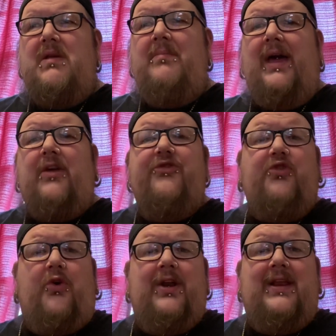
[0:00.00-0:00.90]
Michael
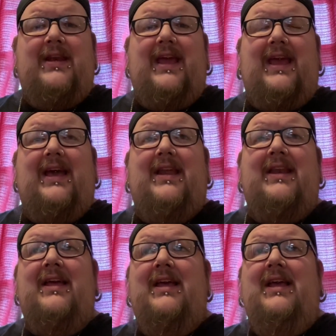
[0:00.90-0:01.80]
Jordan